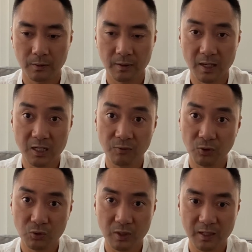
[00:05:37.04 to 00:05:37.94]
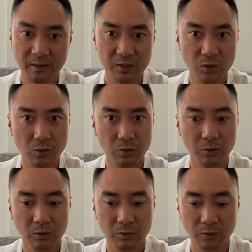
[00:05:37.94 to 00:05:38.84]
that's it for today.
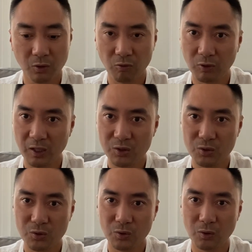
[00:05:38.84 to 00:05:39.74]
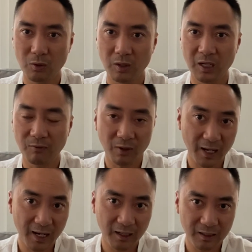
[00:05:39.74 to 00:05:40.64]
So don't forget to leave a
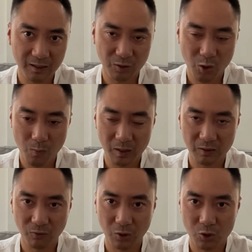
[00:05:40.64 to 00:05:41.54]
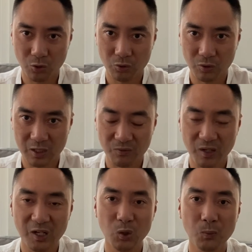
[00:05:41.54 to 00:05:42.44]
like and a comment if you enjoyed today's
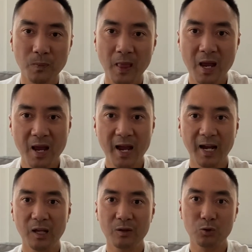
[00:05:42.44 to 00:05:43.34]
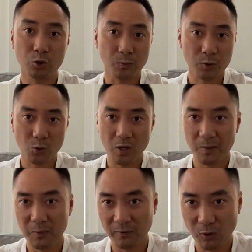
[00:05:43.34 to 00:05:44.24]
video, and to
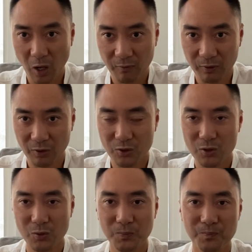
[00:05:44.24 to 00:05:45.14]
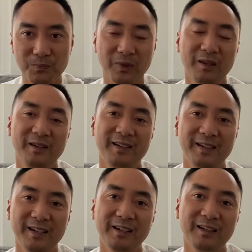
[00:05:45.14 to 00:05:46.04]
subscribe if you haven't done so.
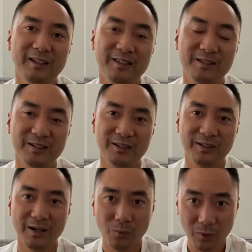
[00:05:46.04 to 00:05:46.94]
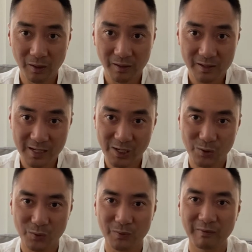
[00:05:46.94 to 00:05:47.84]
And I will see
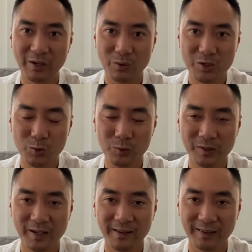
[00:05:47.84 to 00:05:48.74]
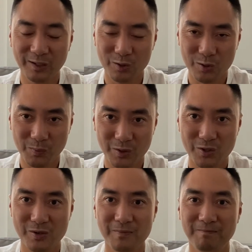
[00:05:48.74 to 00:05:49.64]
you very soon. Thank you so much.